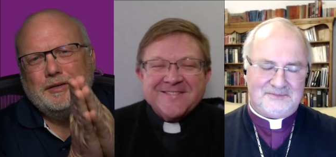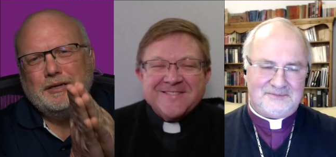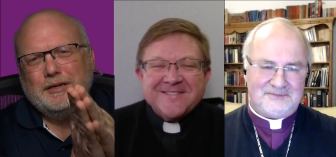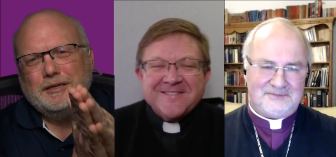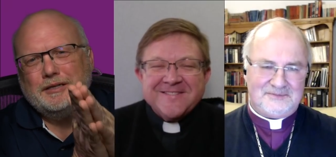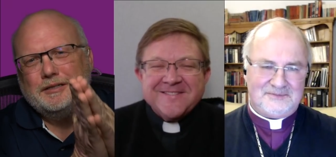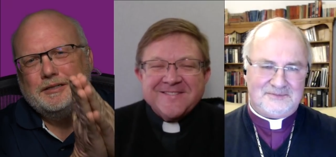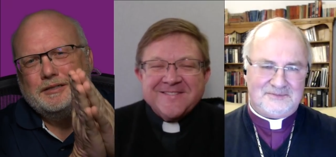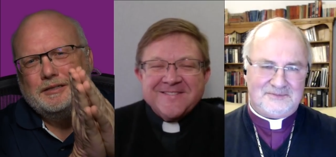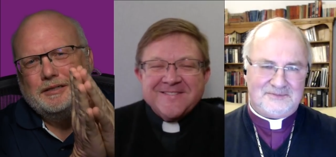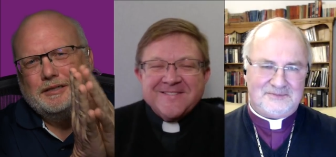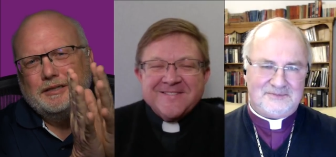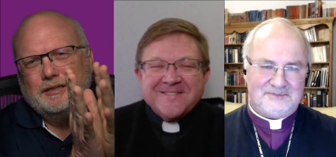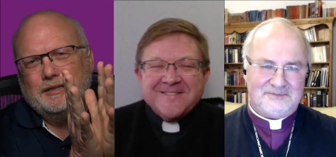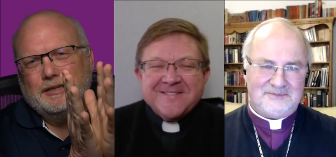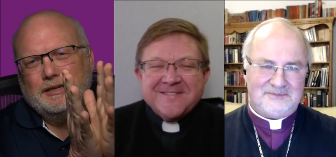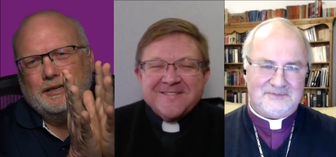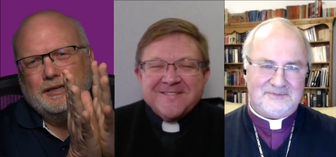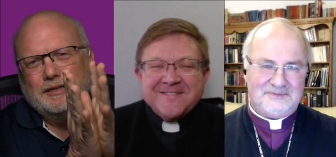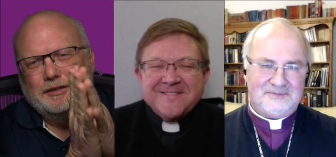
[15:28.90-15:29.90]
Speaker 1: uh,
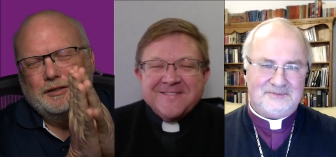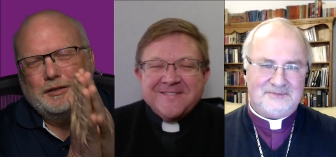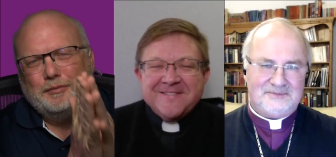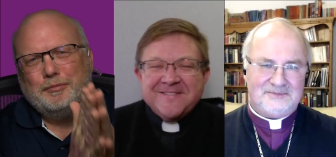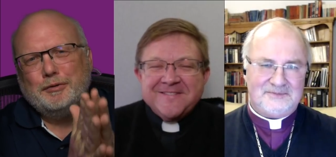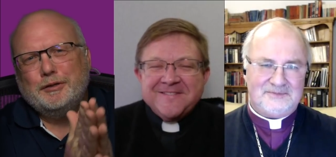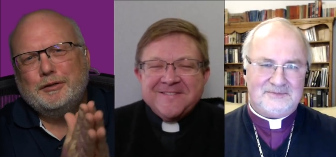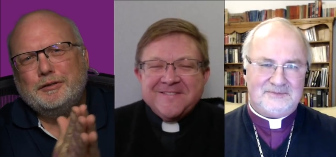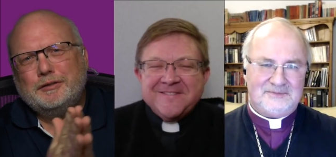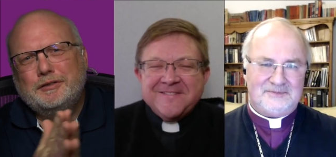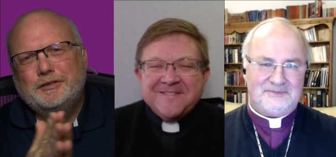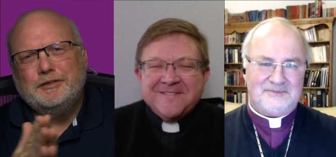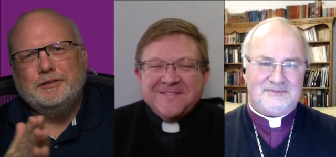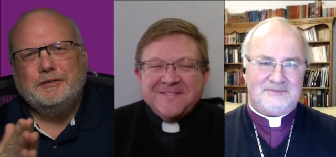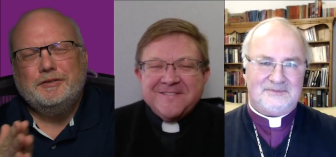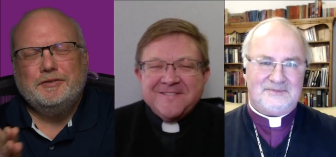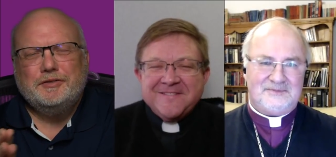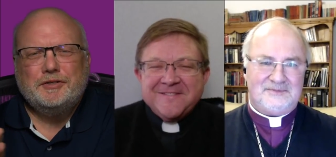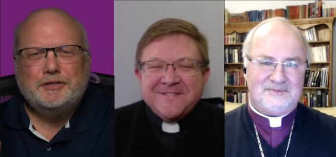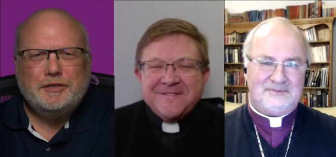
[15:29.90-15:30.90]
uh, liberal to
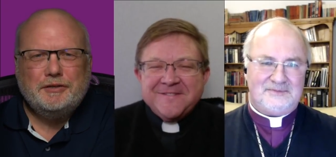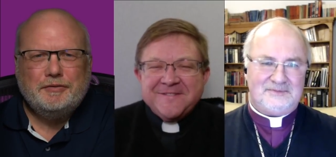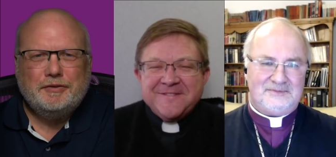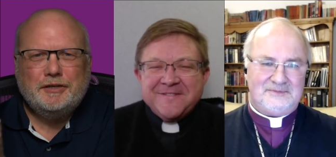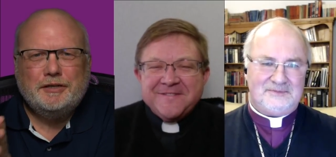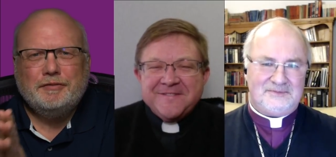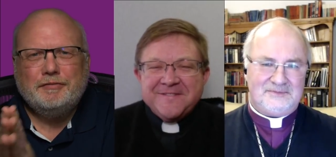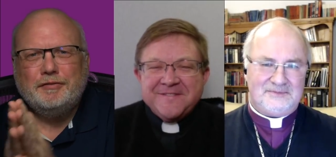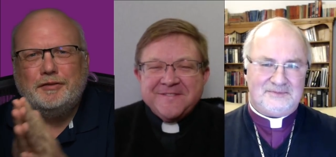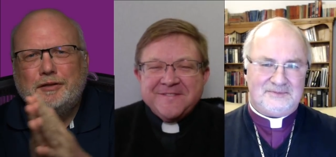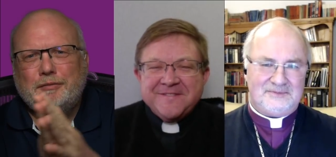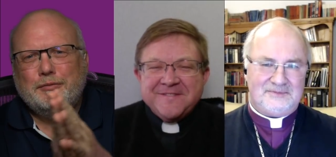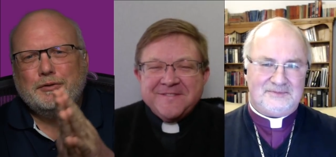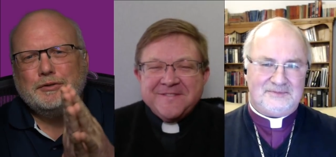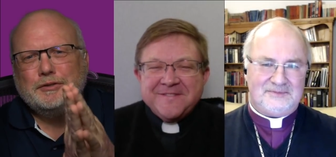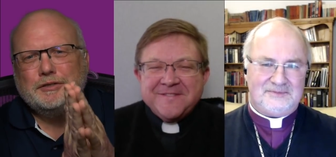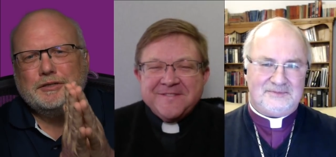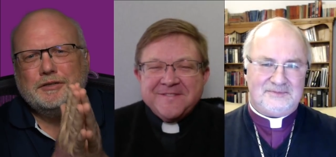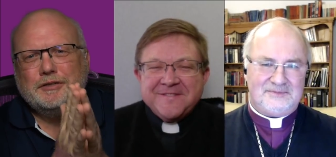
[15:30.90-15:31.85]
conservative, liberal to